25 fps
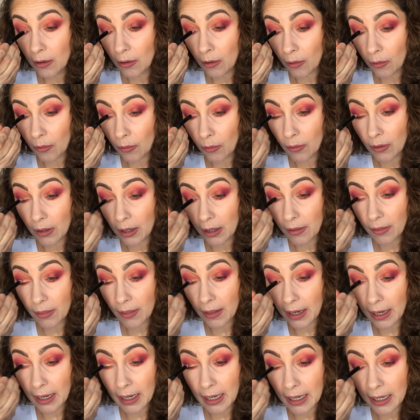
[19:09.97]
on the
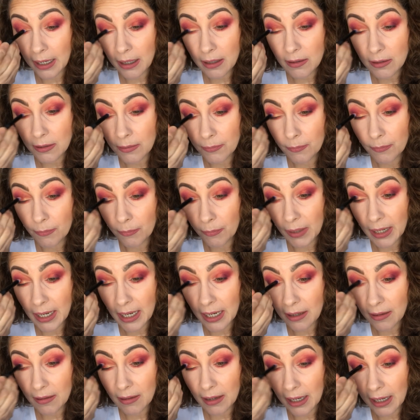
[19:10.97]
lid.
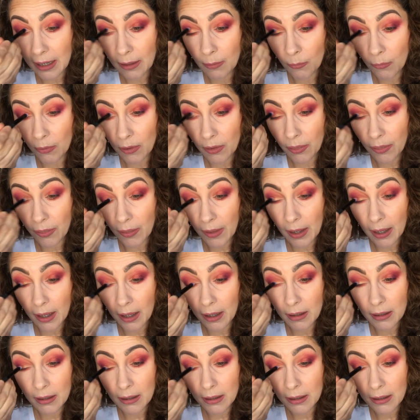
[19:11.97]
Blend it in with that